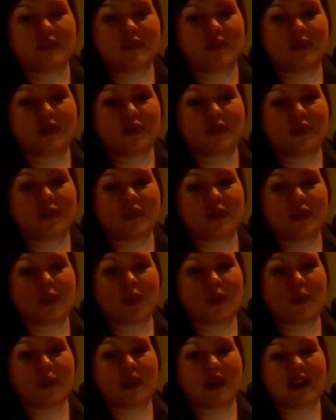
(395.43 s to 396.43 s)
We don't
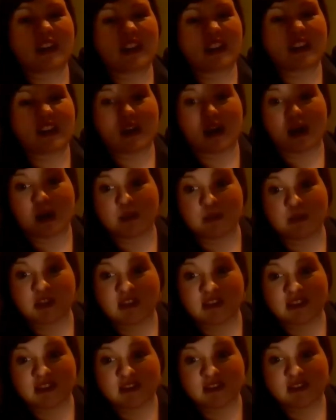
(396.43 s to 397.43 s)
know what the
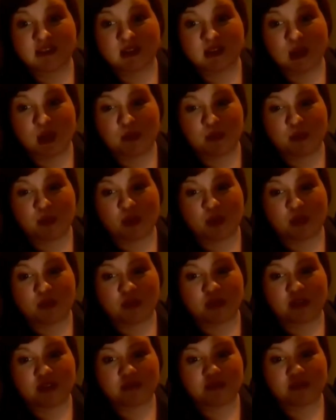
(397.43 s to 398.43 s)
object is yet, but
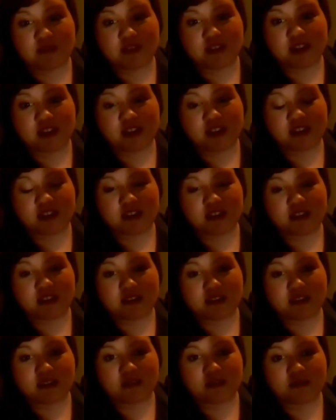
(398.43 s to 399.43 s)
we'll find
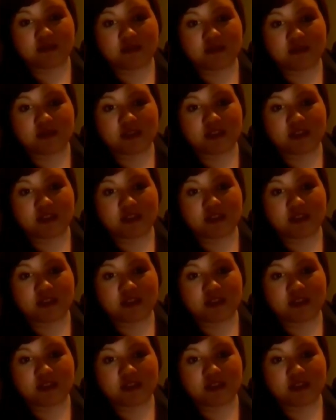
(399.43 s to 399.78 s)
out.